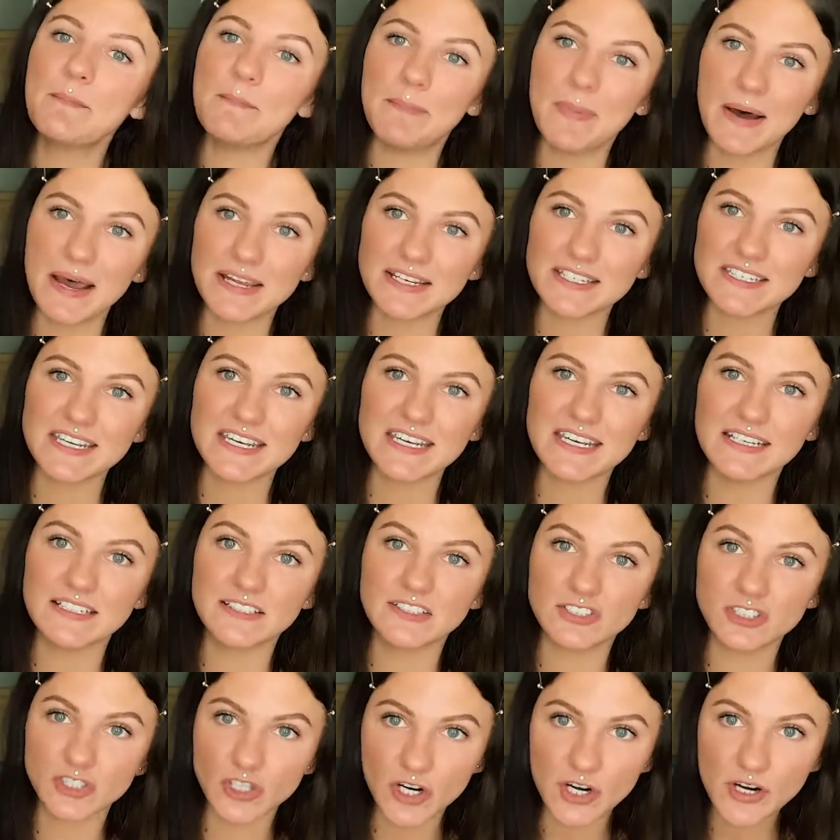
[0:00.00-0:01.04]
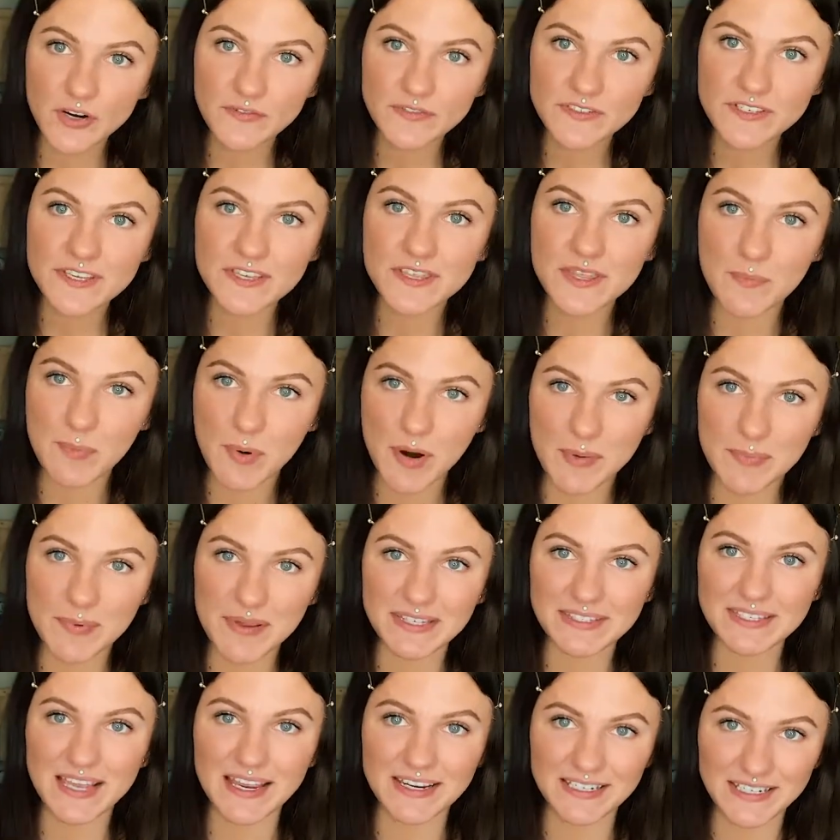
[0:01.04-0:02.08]
but it serves the
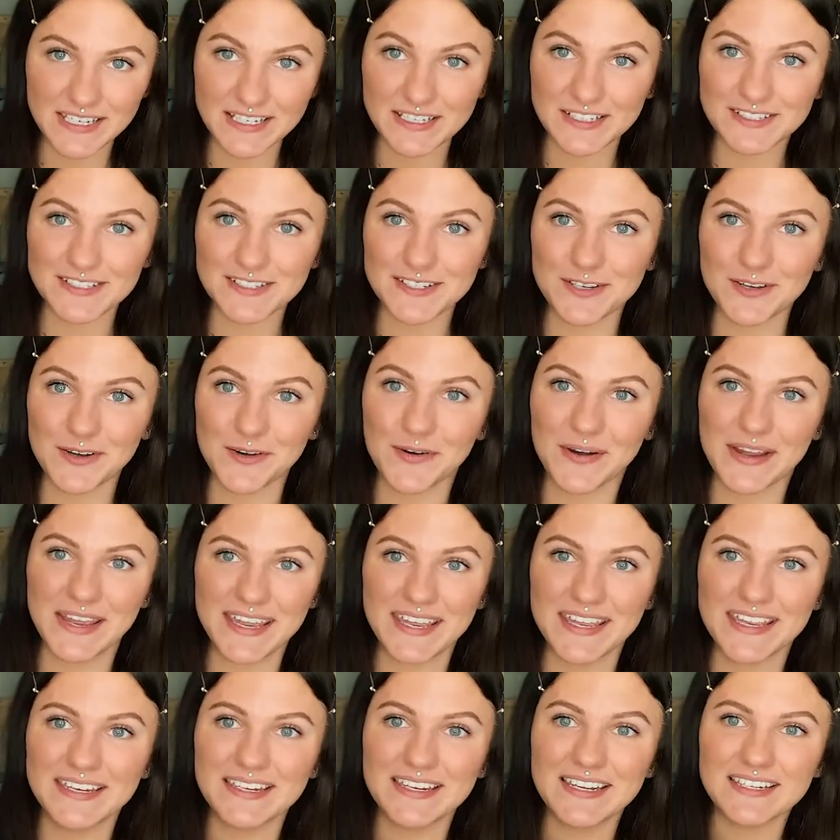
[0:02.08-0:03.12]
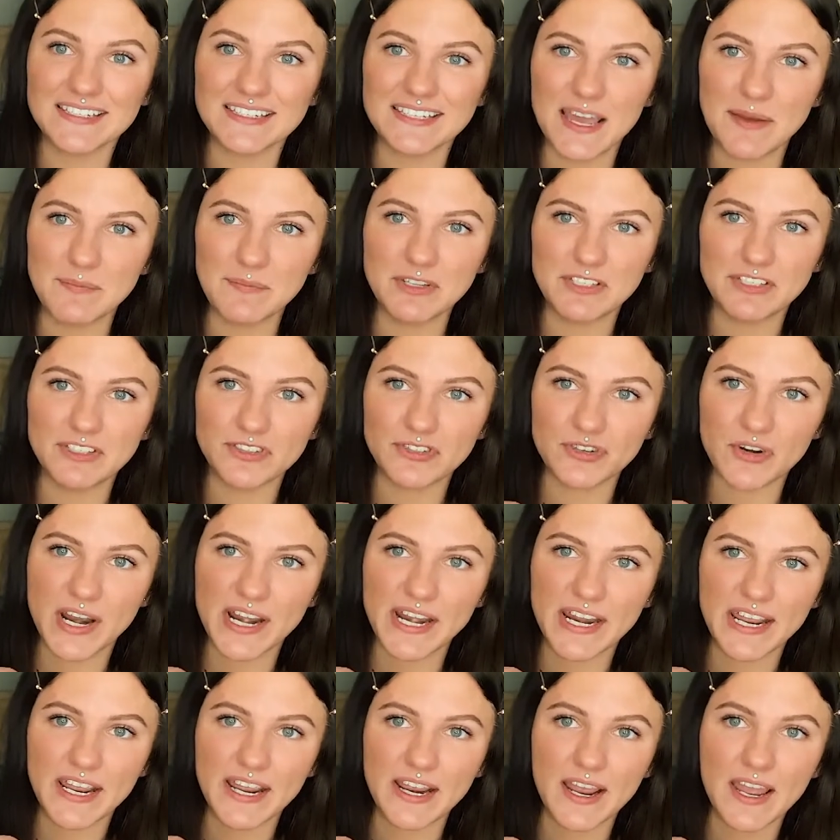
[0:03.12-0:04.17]
purpose I need it to in
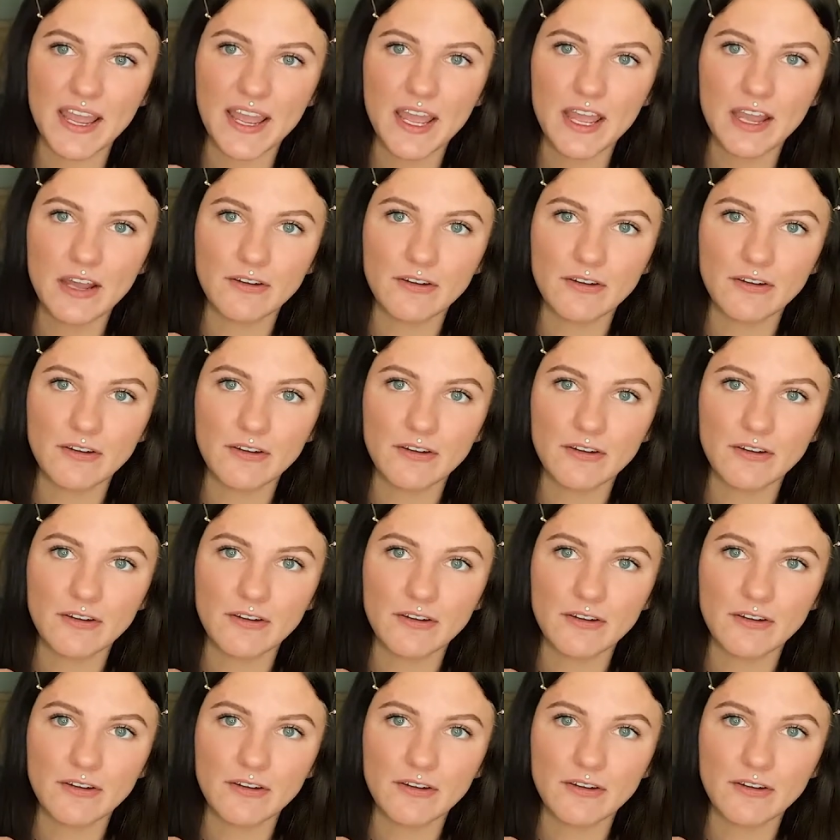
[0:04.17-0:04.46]
demonstrating